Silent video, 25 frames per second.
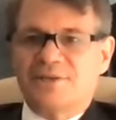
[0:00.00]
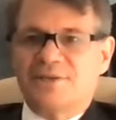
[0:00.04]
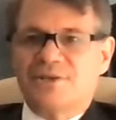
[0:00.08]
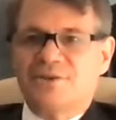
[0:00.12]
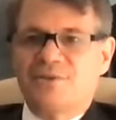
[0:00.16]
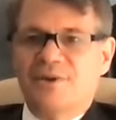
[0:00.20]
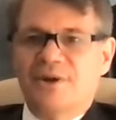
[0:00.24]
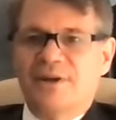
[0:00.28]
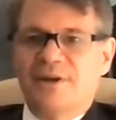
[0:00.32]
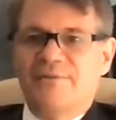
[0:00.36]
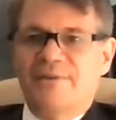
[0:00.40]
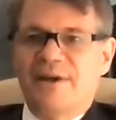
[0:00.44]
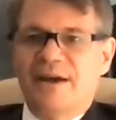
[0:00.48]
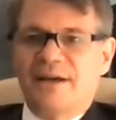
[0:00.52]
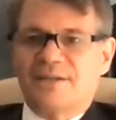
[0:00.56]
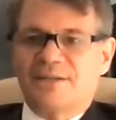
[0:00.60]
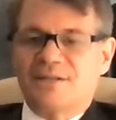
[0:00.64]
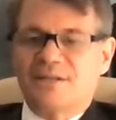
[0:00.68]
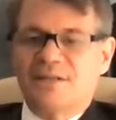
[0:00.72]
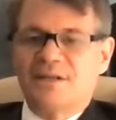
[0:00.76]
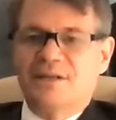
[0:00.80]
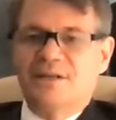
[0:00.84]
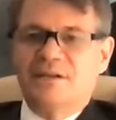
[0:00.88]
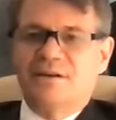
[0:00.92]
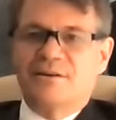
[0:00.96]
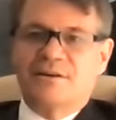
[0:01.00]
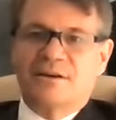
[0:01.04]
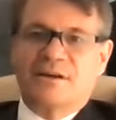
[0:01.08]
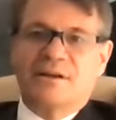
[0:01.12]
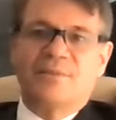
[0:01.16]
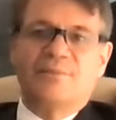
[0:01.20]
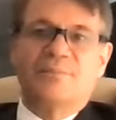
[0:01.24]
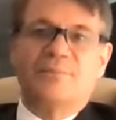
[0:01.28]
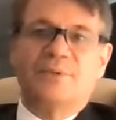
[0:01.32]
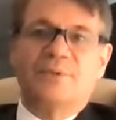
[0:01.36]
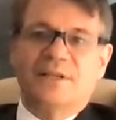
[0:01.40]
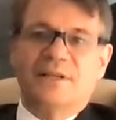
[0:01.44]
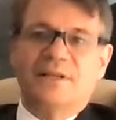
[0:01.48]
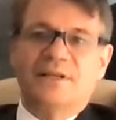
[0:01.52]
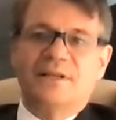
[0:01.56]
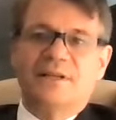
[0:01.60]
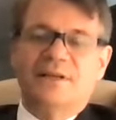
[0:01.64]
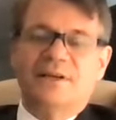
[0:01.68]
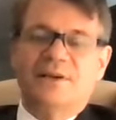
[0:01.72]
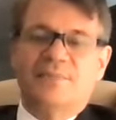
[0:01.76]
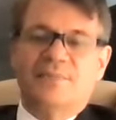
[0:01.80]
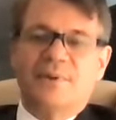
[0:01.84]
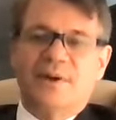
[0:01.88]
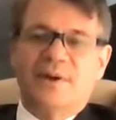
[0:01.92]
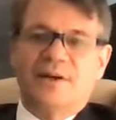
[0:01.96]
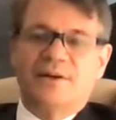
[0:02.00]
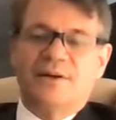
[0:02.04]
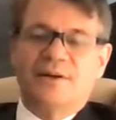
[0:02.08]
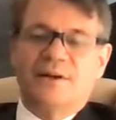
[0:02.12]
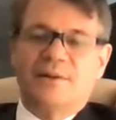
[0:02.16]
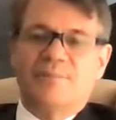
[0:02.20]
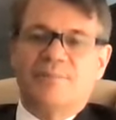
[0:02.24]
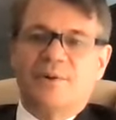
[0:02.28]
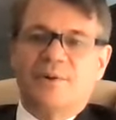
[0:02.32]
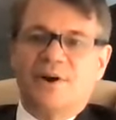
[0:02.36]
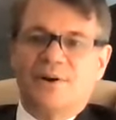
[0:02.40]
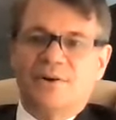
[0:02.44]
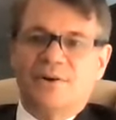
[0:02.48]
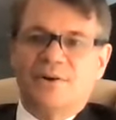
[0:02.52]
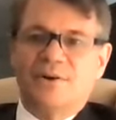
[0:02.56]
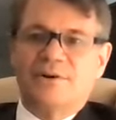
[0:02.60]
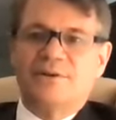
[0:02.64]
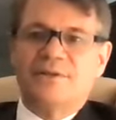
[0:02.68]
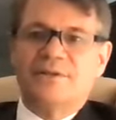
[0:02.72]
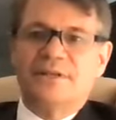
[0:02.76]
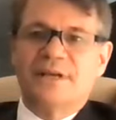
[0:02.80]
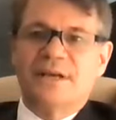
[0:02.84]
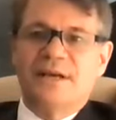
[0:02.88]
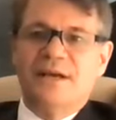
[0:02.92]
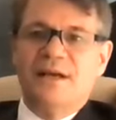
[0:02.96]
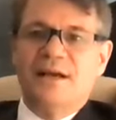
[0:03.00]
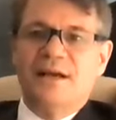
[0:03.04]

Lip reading: to any vaccine or are completely dependent on partners